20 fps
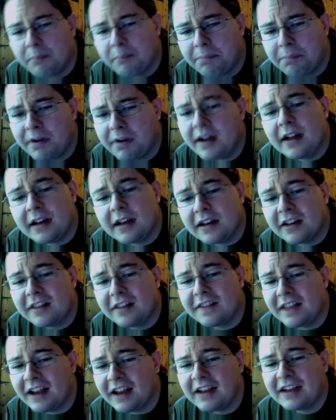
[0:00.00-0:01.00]
But
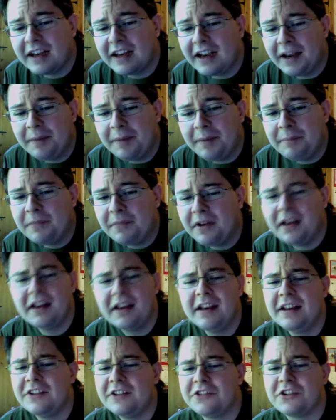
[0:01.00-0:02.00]
that game,
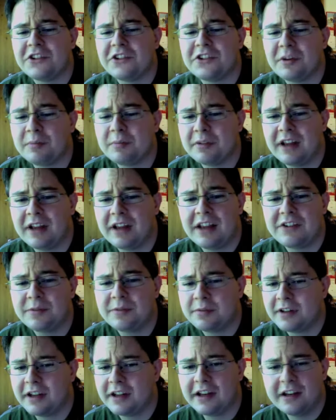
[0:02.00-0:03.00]
it is just a blast to
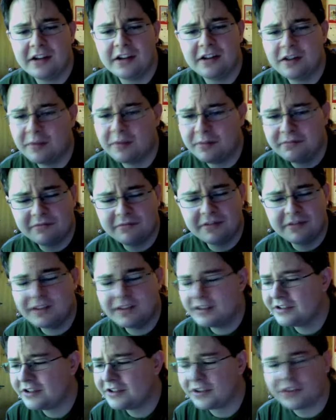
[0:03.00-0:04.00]
play.
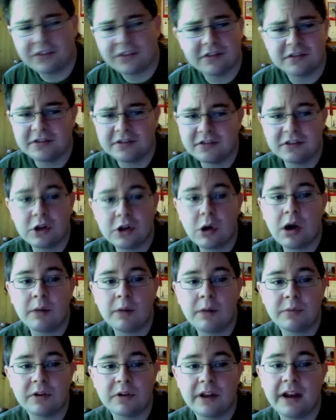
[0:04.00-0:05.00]
Just go out
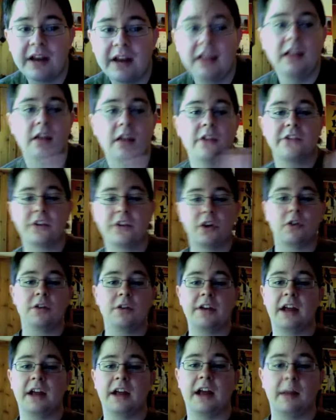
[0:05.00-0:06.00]
and play it. So,
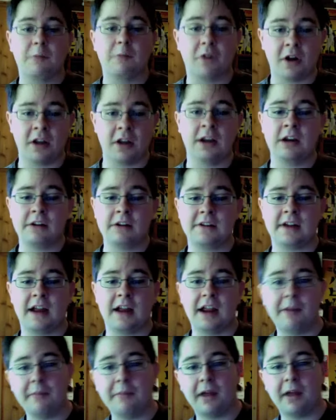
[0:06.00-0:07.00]
yeah, I'm running out of
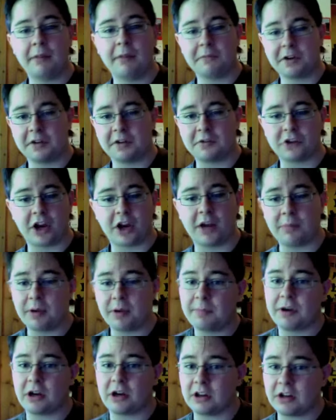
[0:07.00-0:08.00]
time. I'm going to try and
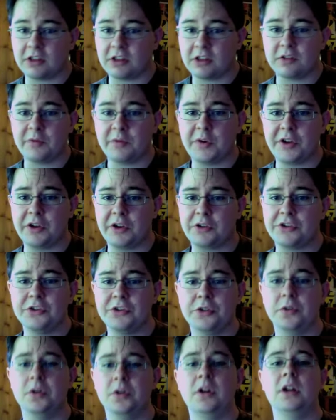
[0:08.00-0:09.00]
pump out another video,
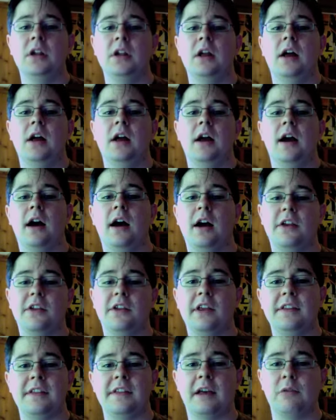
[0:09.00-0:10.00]
too.
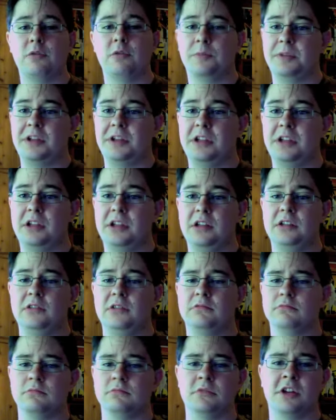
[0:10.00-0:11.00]
And that will be
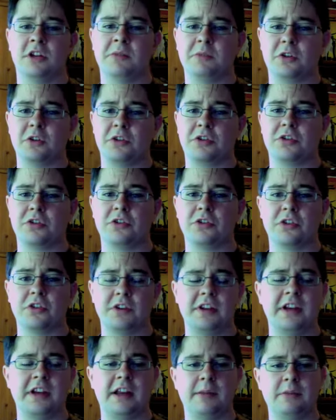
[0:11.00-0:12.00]
number
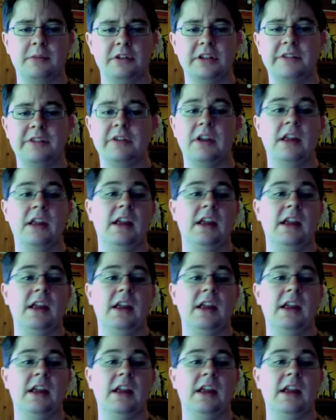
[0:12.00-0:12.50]
13, I believe.